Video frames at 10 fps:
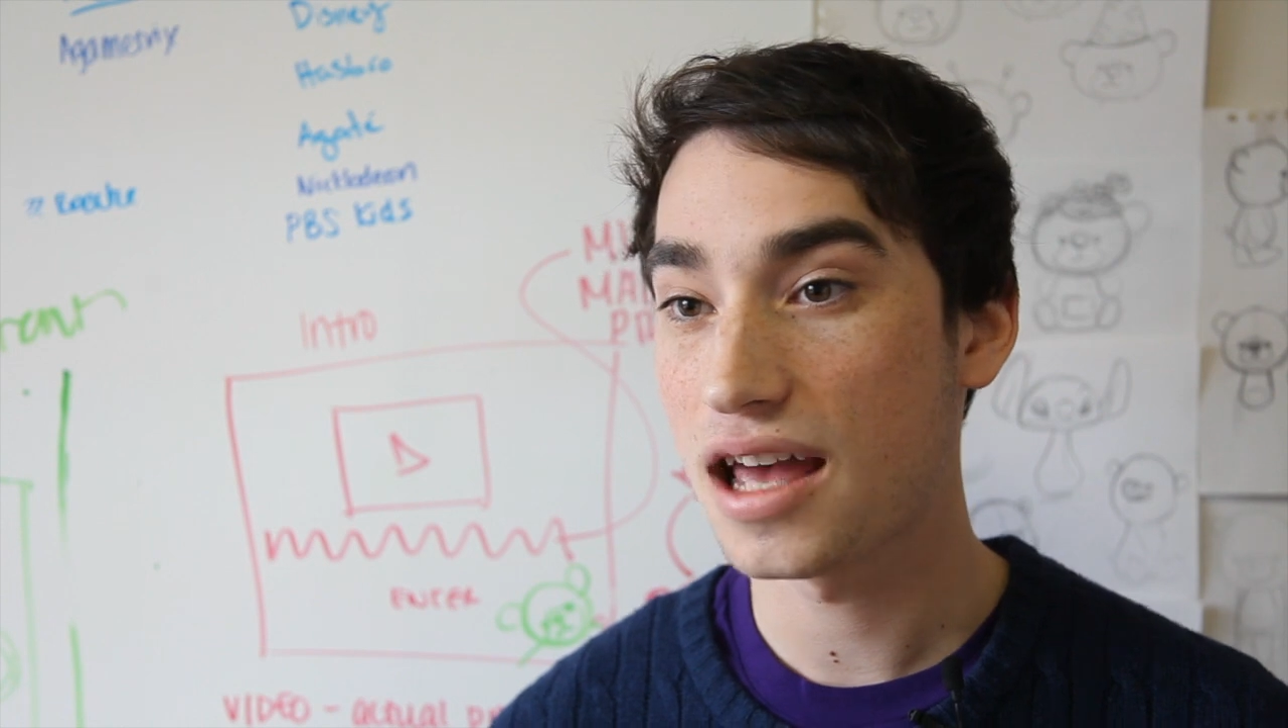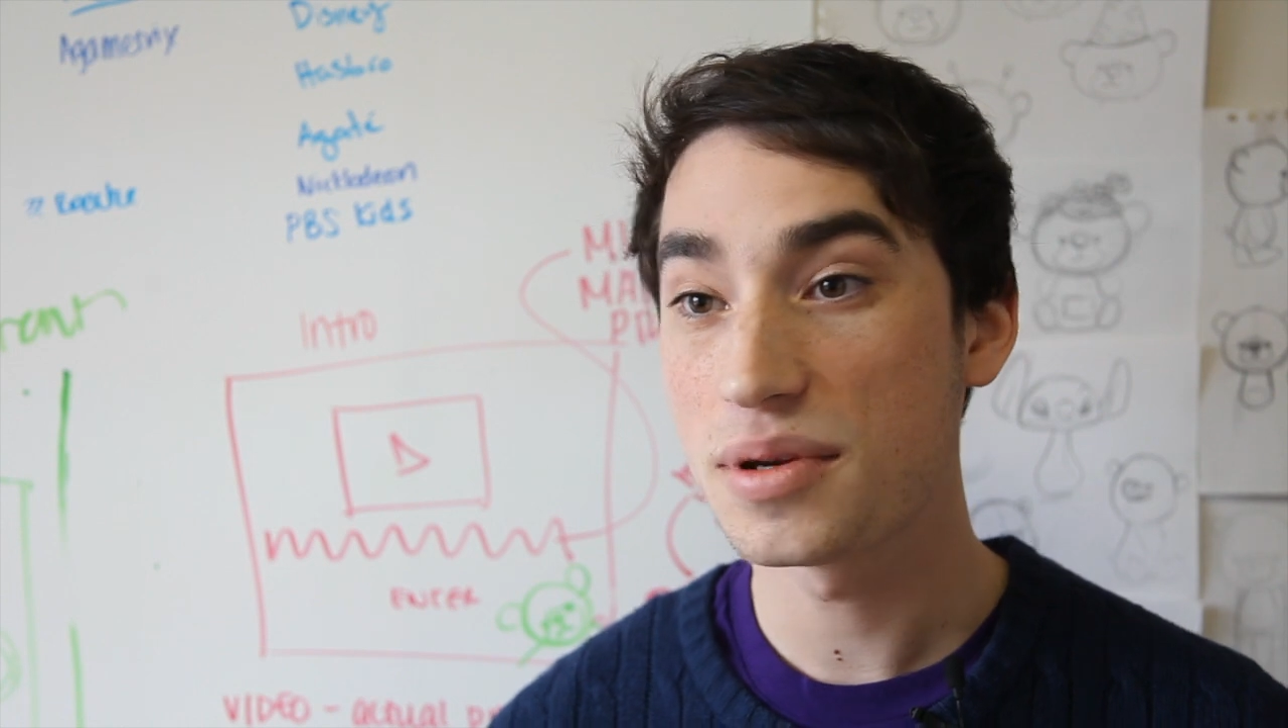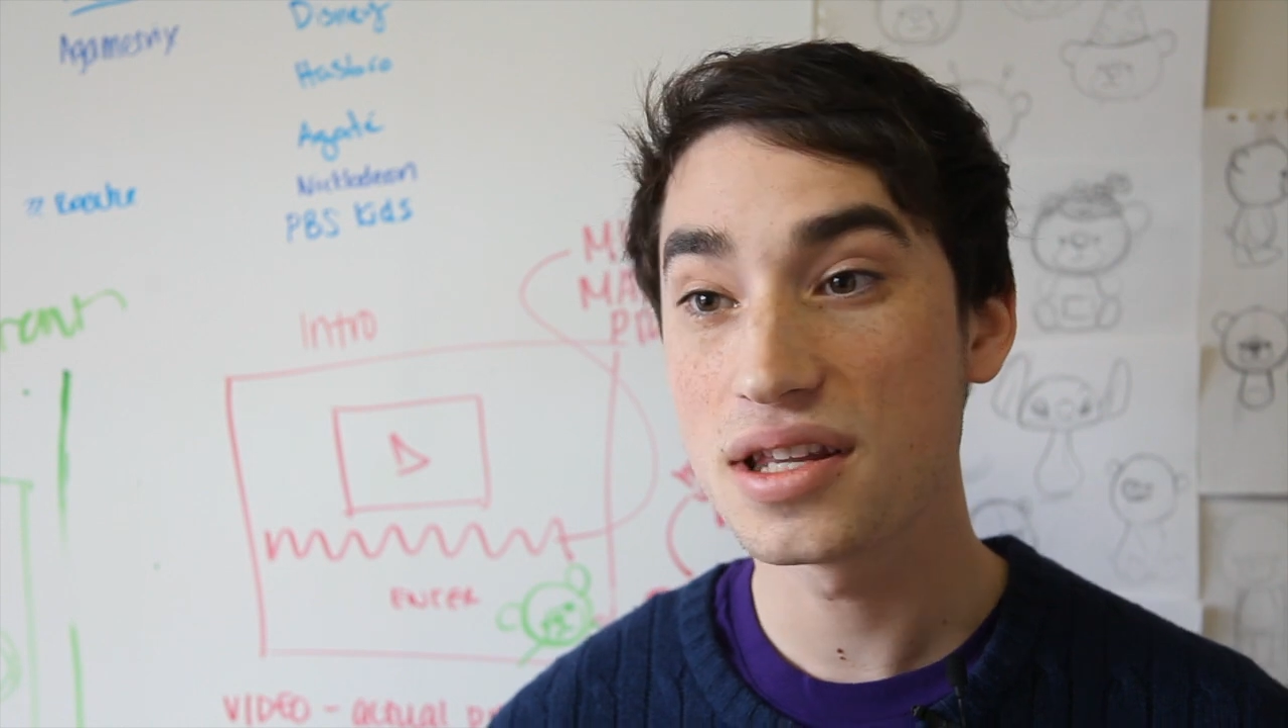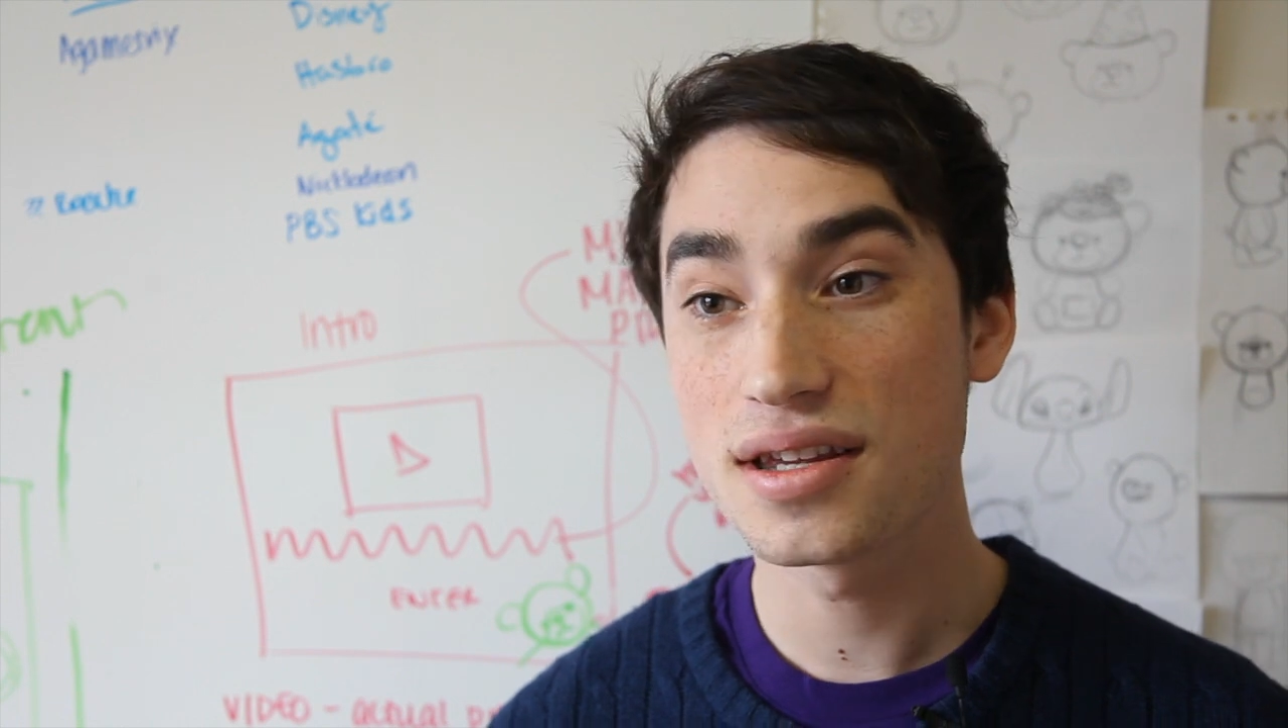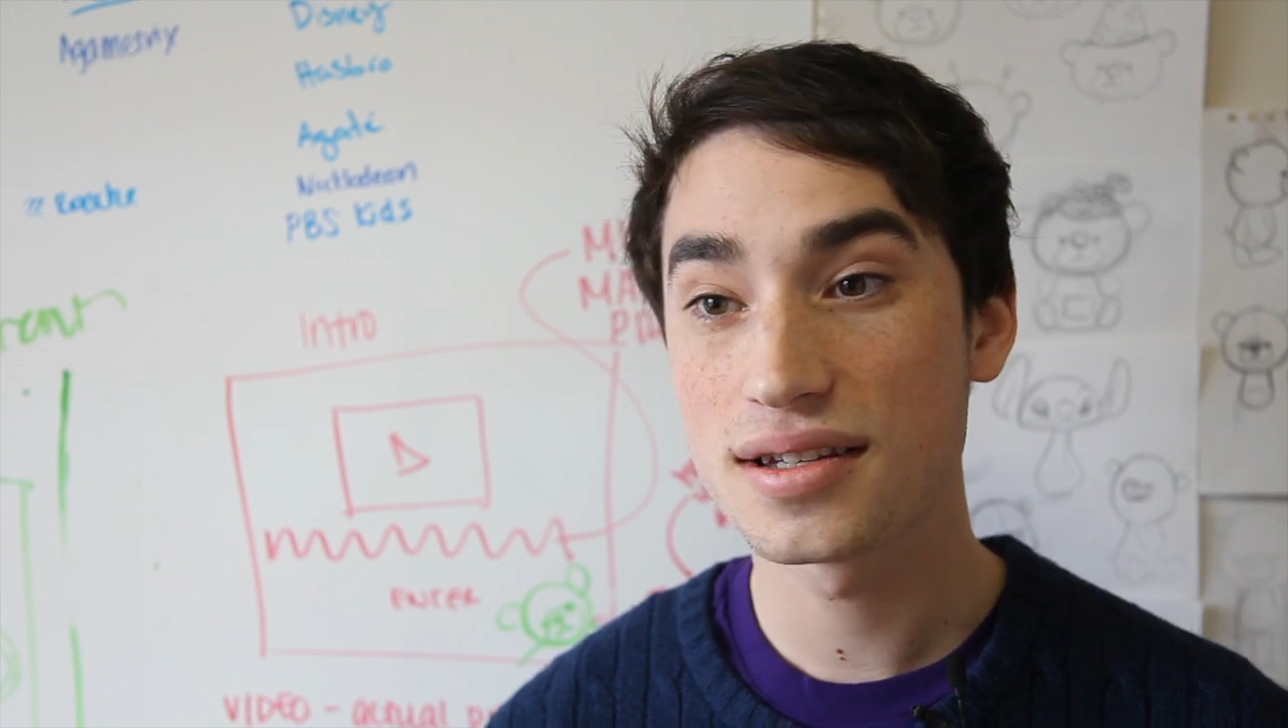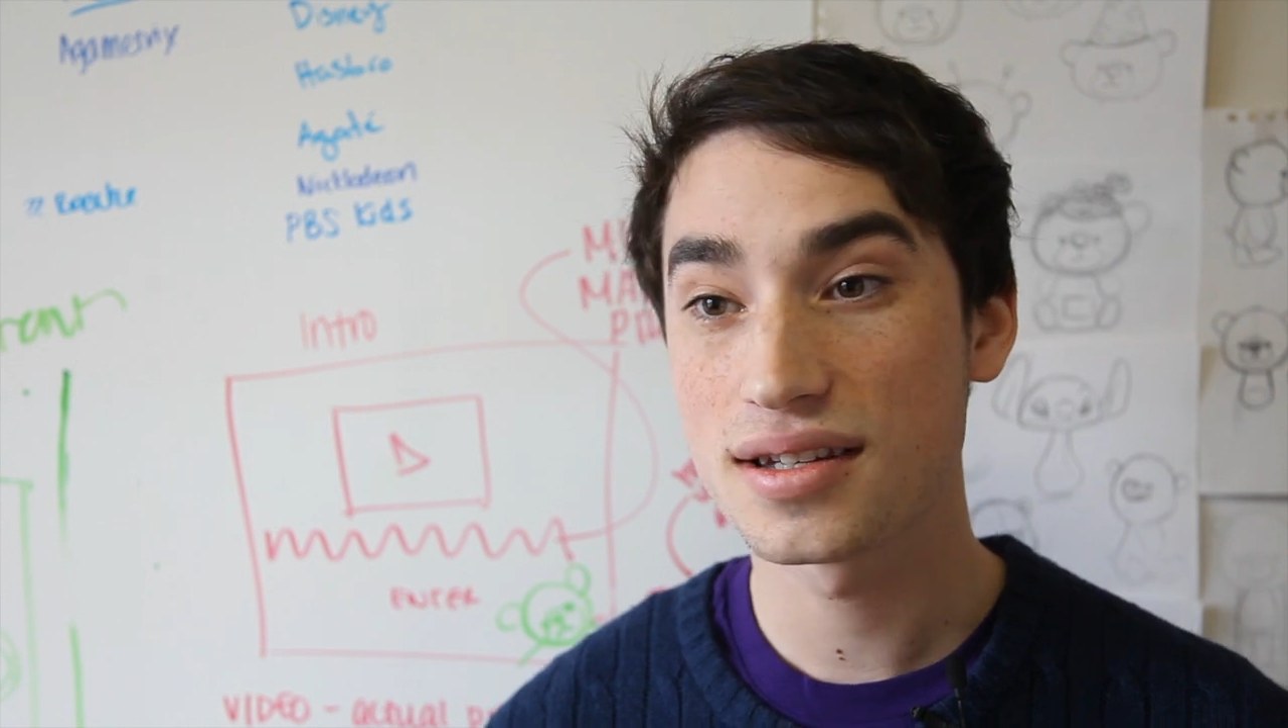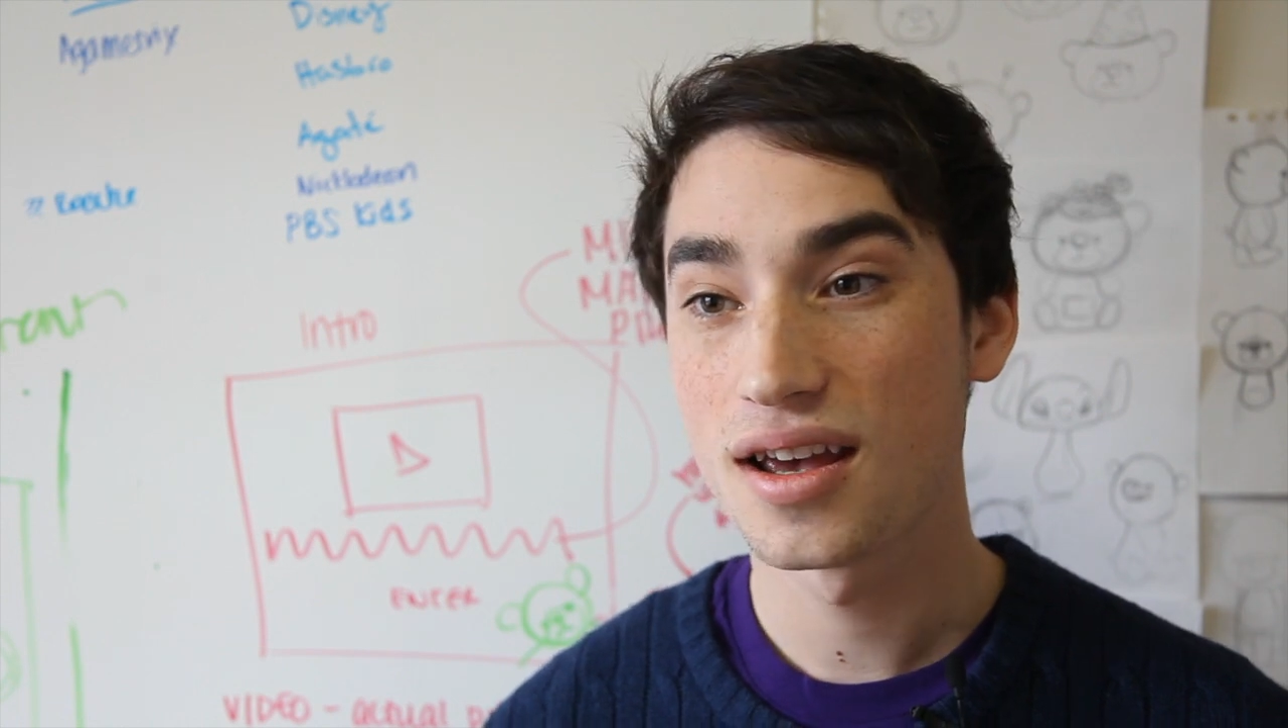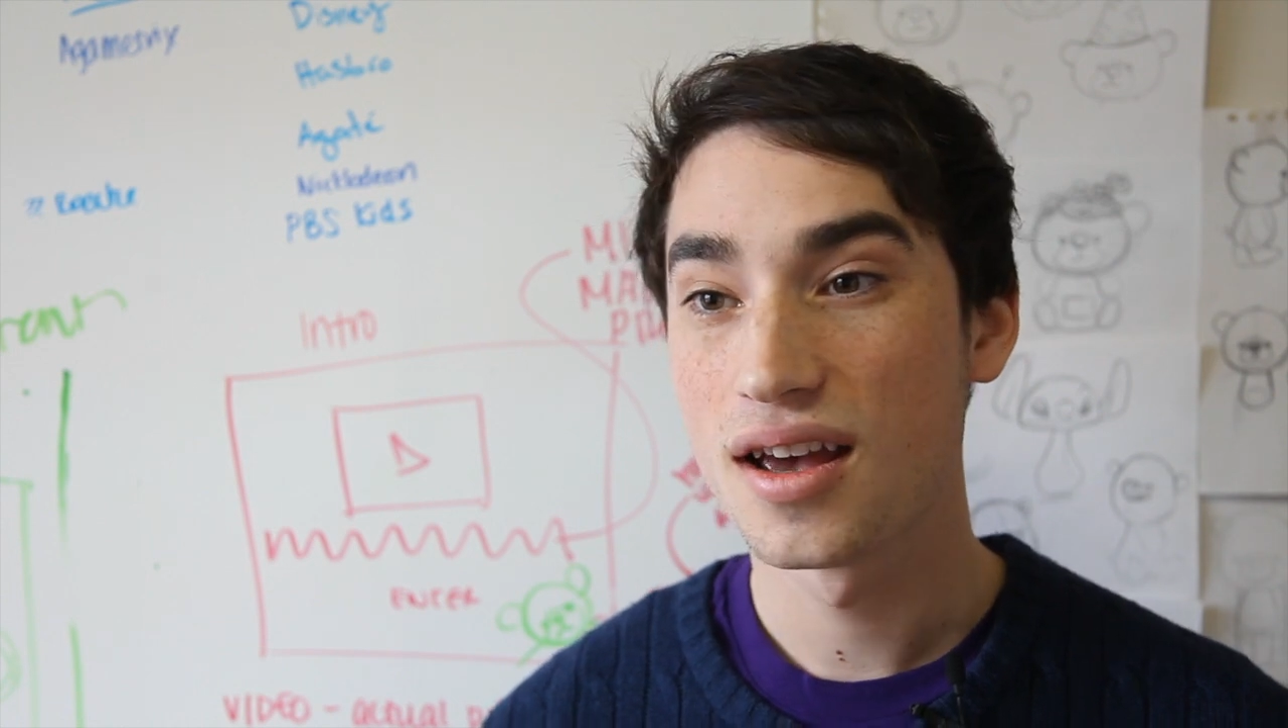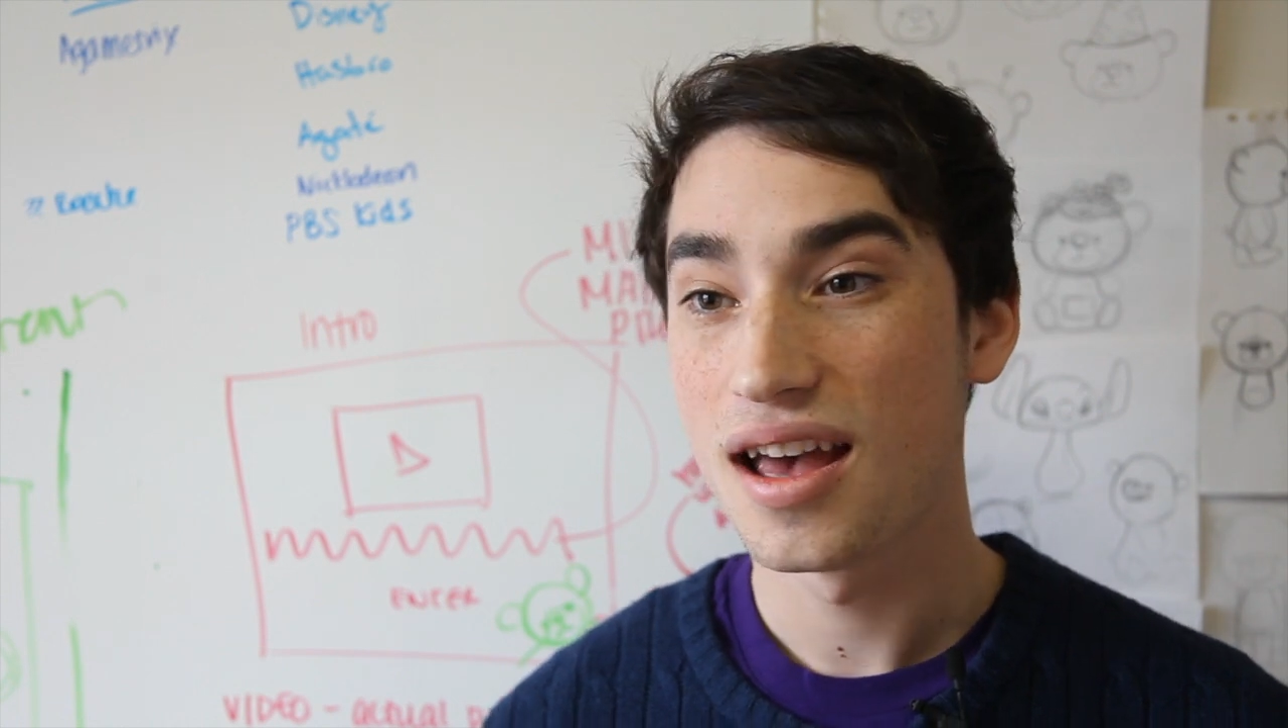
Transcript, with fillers: diabetes